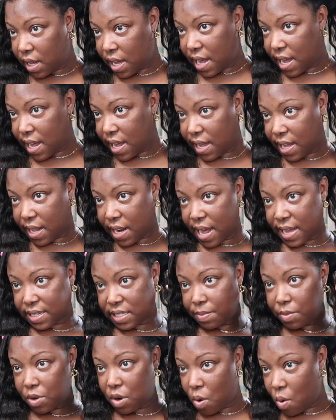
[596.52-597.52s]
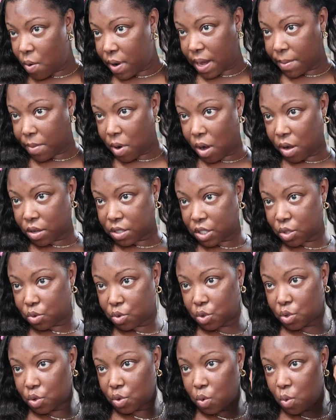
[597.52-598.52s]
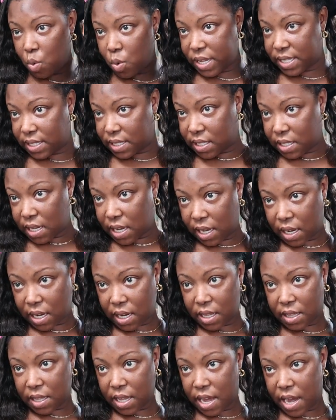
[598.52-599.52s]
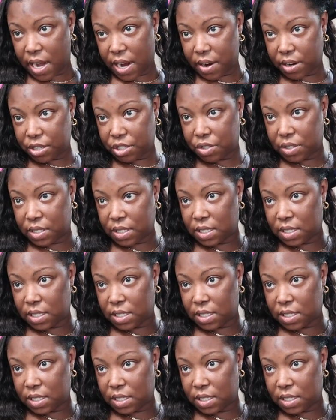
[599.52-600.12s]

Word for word: And as I'm going, I'm also twisting the hair, as you